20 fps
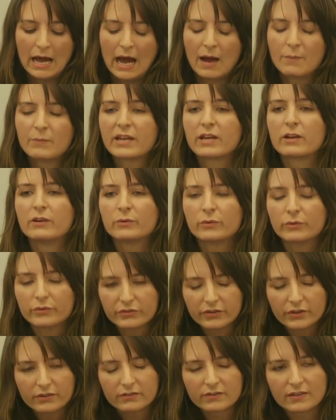And we can
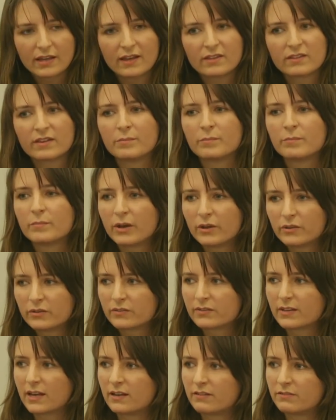also say that
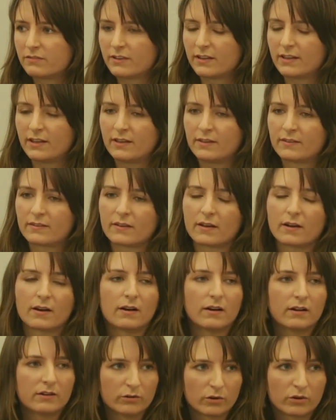most Salafis
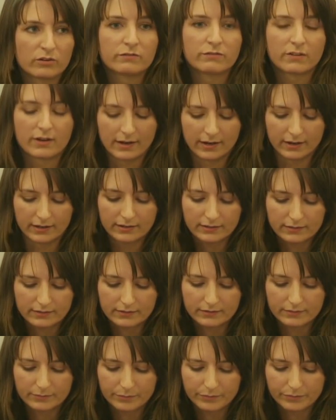are
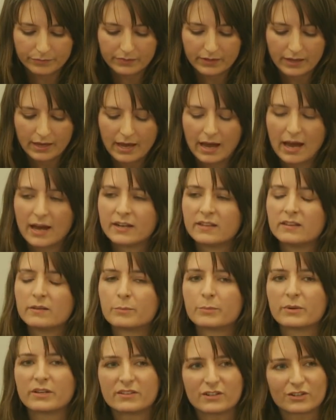non-violent. And in the
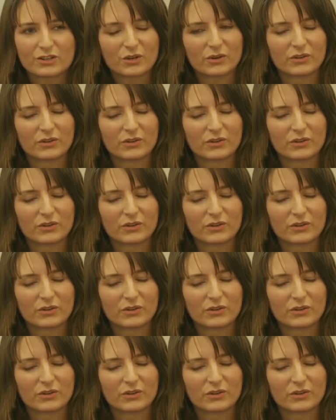British